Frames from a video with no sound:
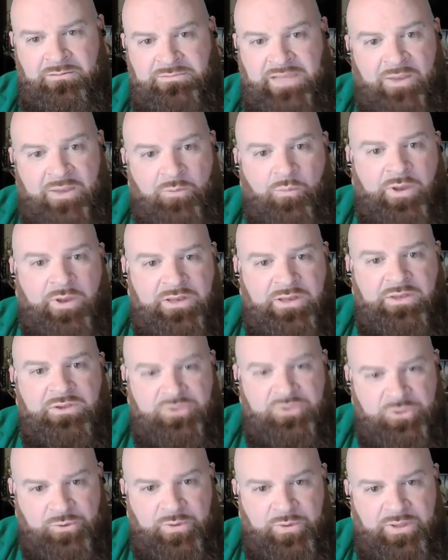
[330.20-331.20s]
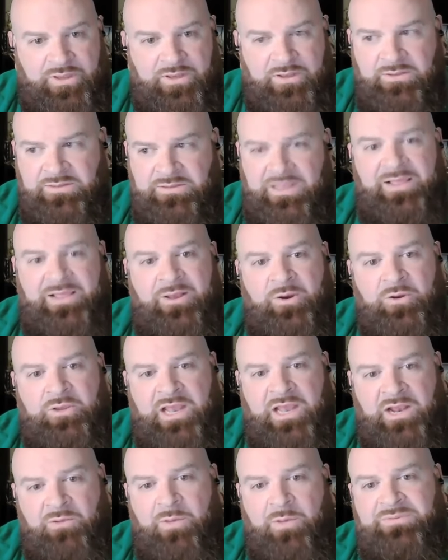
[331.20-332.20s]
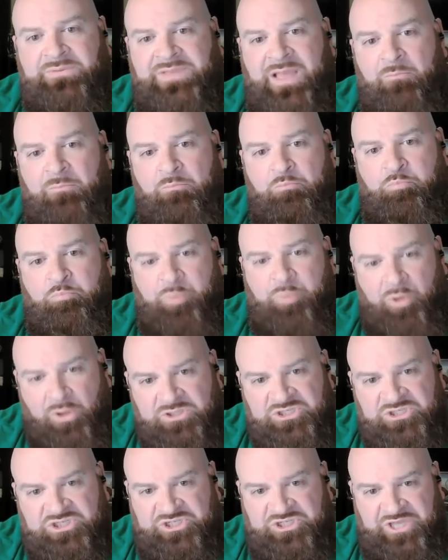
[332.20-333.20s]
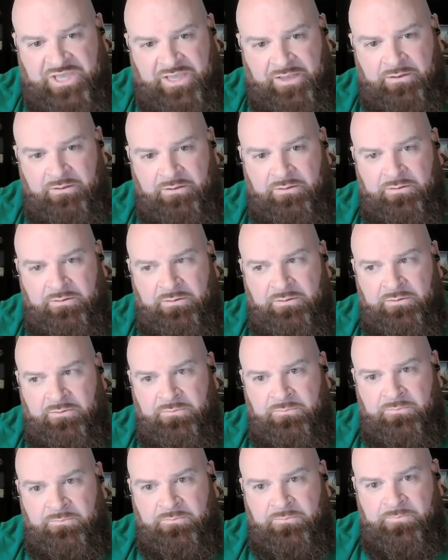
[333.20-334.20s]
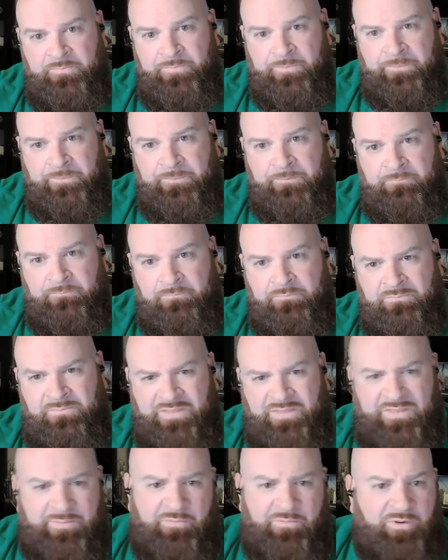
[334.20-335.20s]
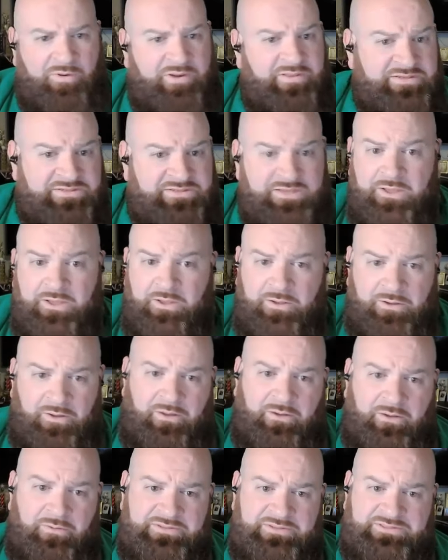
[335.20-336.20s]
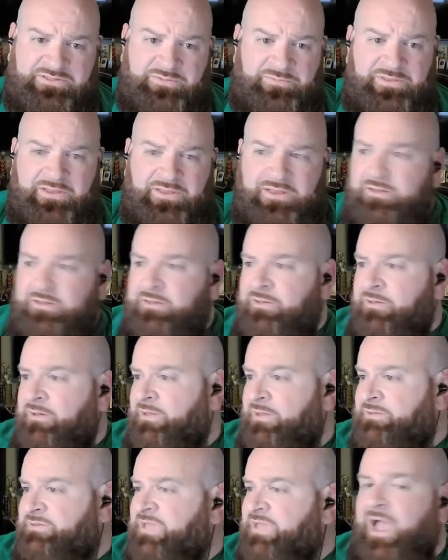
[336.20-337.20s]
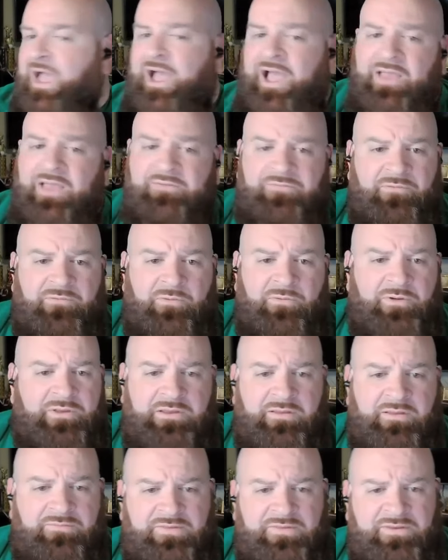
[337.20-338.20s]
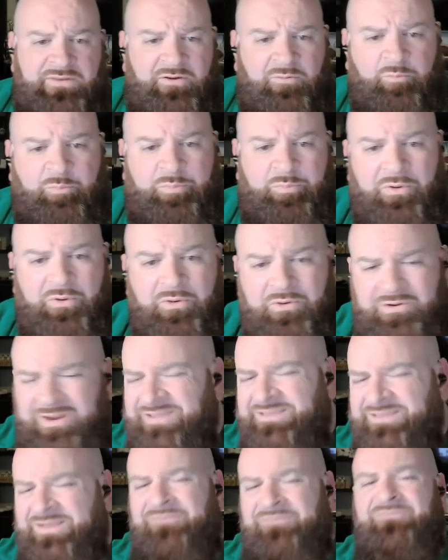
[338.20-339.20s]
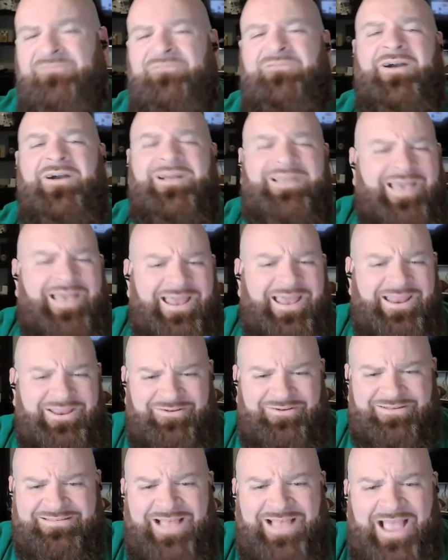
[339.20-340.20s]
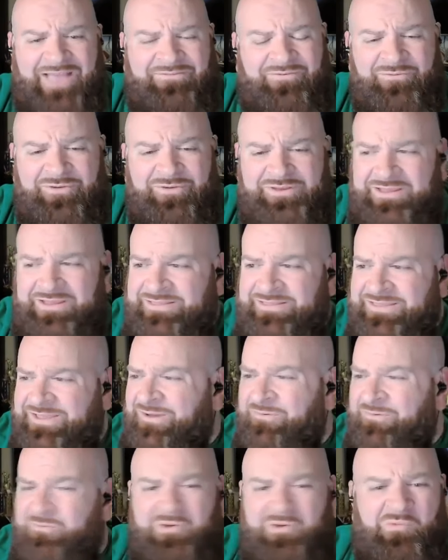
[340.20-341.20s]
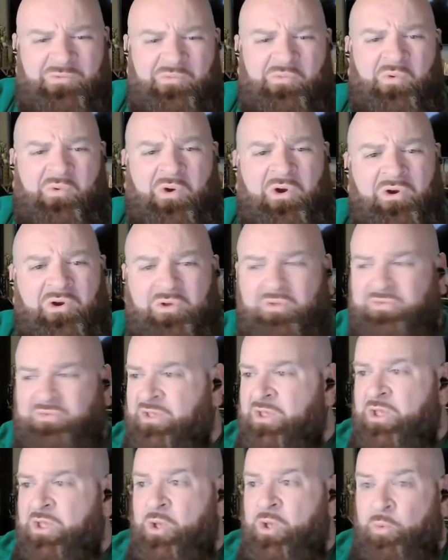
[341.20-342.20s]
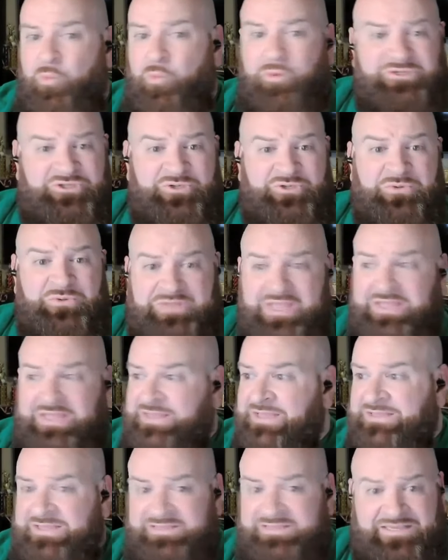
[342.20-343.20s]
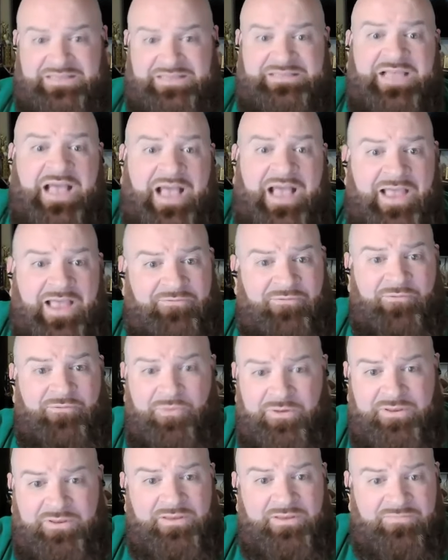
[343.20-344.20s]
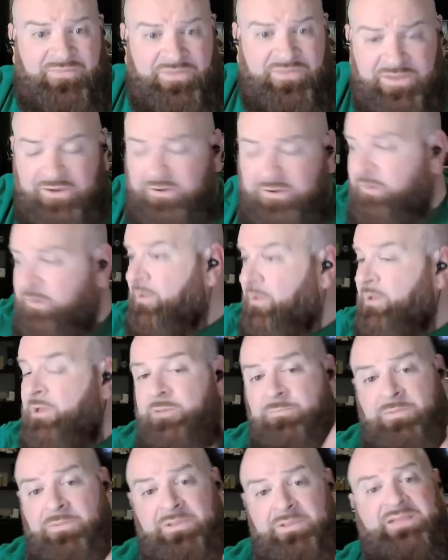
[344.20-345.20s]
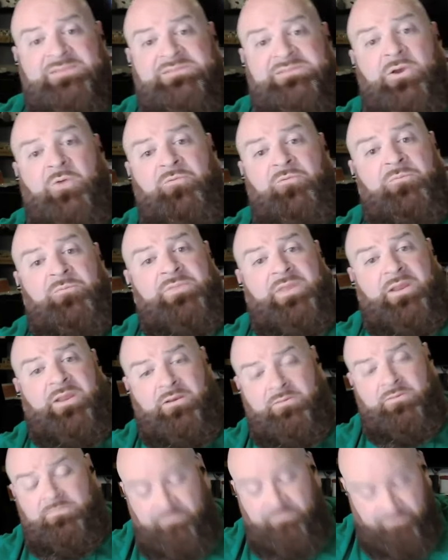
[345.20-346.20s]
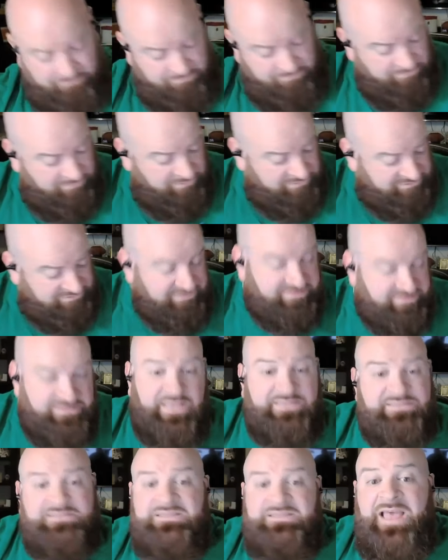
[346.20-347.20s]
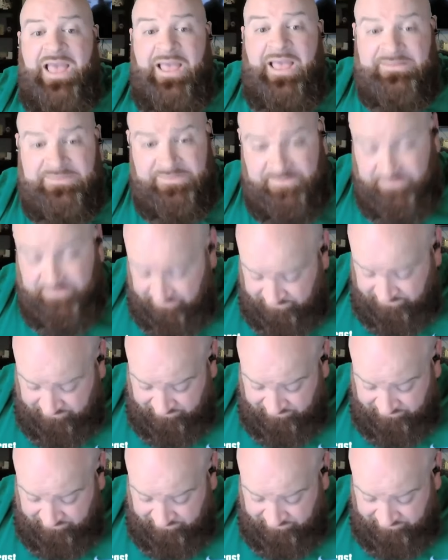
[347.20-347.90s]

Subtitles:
They wouldn't do it. They let her get away with that bullshit. And they've been running this, oh, it should be a tie for Rookie of the Year bulk. Get the fuck out of here. A tie for Rookie of the Year? In what world would you think that it's a tie for Rookie of the Year? But let's go from there. She says that.